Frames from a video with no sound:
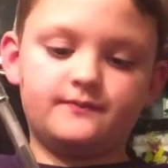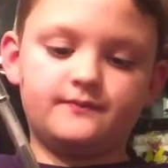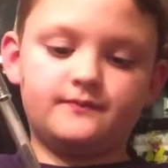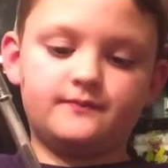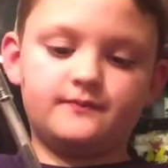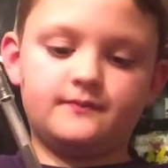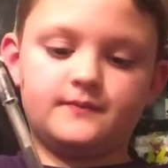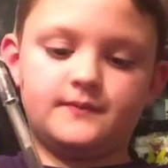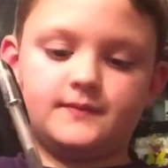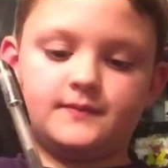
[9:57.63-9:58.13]

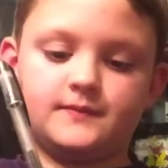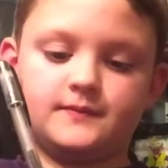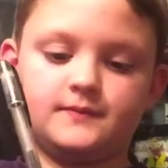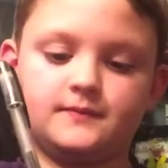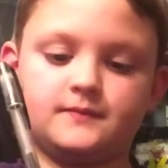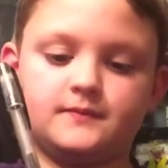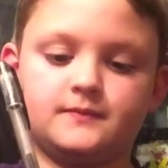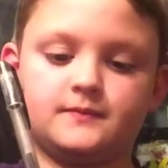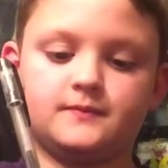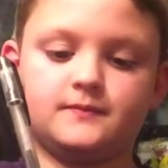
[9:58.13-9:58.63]

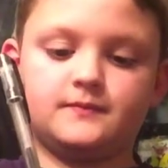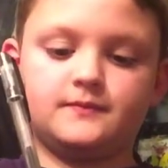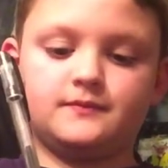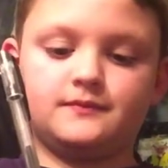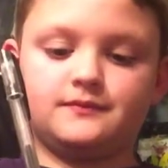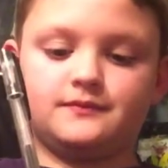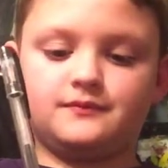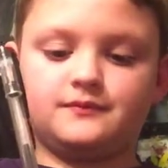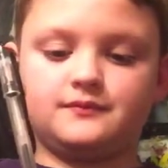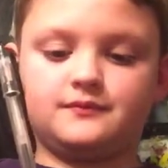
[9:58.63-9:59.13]

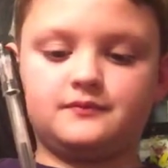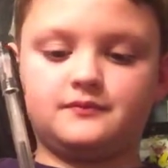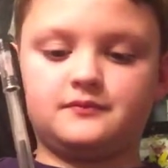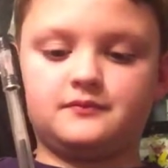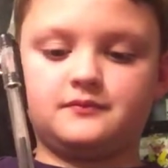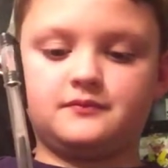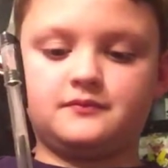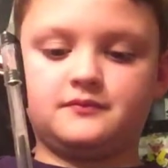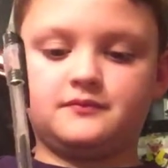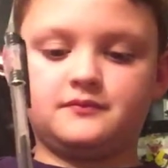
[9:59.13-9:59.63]
(no one is talking)